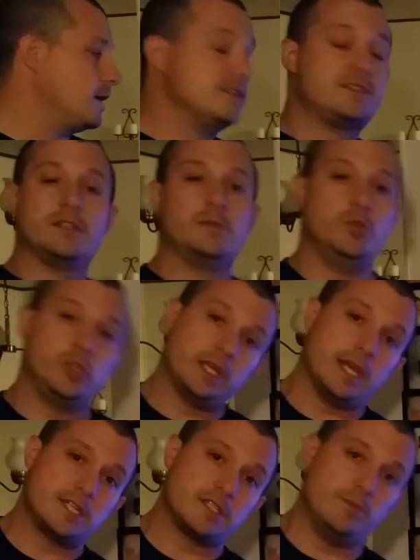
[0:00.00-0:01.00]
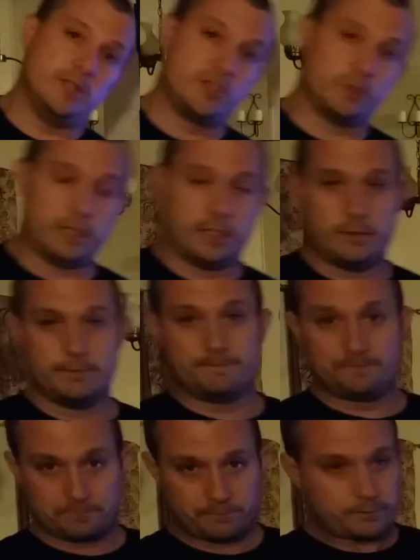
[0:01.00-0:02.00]
instant communication between
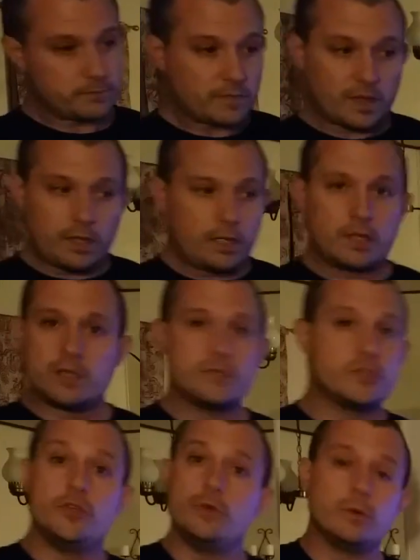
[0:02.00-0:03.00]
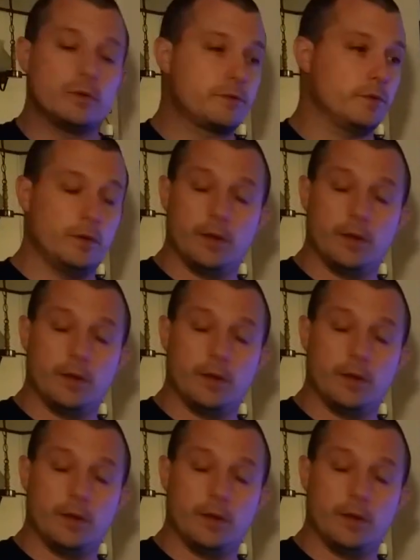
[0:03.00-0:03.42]
two or